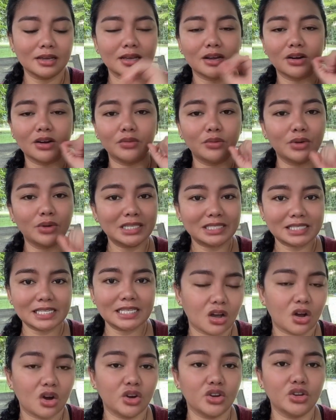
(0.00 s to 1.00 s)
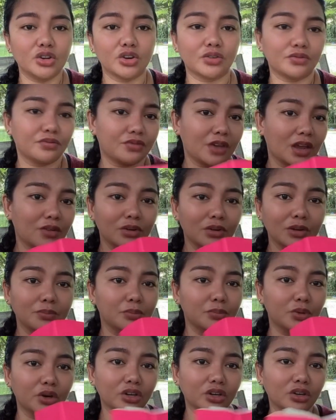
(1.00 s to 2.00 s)
written on your favorite
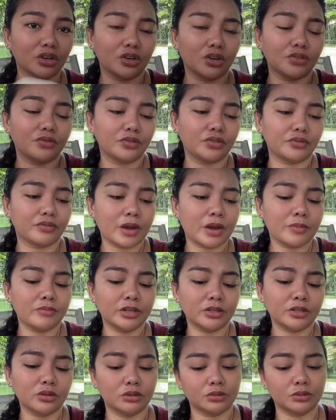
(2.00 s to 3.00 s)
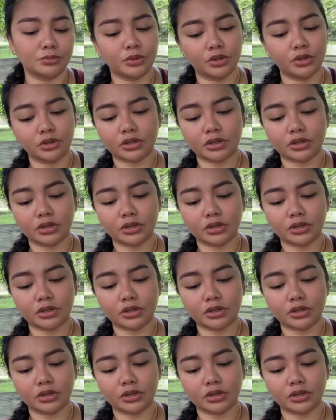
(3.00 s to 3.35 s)
book or favorite notebook.